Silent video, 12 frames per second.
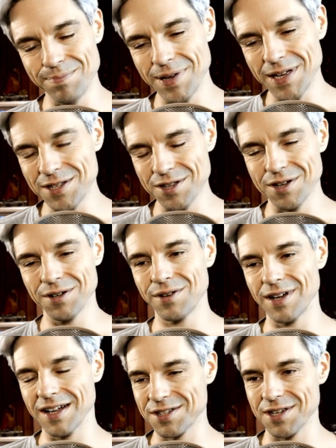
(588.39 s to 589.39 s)
pitch
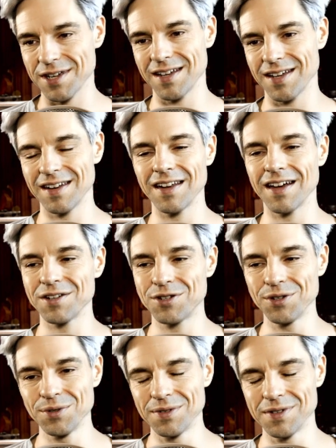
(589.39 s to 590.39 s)
correction
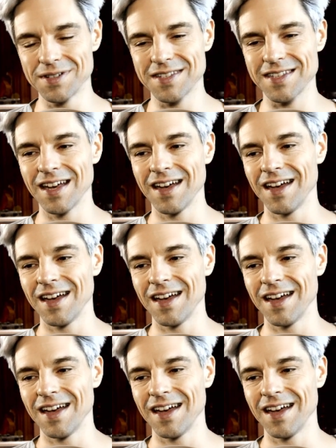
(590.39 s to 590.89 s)
tools,